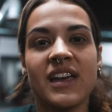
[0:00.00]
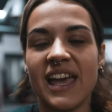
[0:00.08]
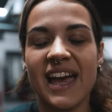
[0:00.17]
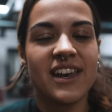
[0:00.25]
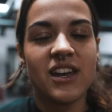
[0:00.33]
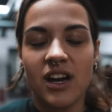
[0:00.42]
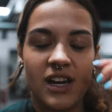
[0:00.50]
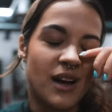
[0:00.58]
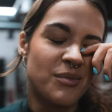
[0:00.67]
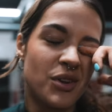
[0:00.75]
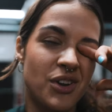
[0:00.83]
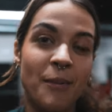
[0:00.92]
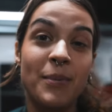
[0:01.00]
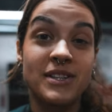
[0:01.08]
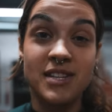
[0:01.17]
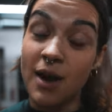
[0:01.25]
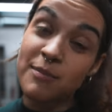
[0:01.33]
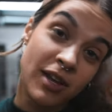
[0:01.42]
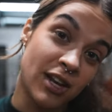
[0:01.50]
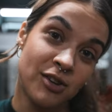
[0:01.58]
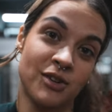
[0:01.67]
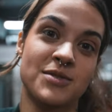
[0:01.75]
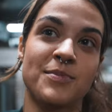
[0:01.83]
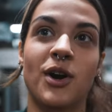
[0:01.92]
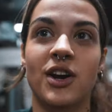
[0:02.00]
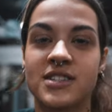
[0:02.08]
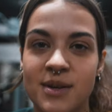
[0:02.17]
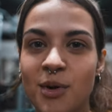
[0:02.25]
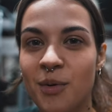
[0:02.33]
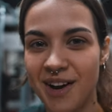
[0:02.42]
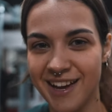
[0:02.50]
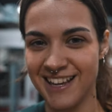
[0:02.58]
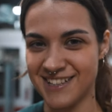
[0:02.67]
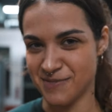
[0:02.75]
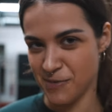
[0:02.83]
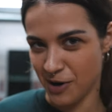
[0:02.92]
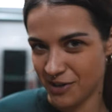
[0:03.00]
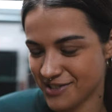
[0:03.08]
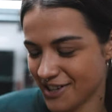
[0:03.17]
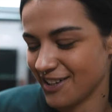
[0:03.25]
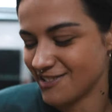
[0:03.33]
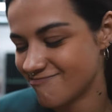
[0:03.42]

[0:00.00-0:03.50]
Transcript: Yeah, no, I'm not doing it. But I'm going to do it tomorrow because I'm not working tomorrow, so.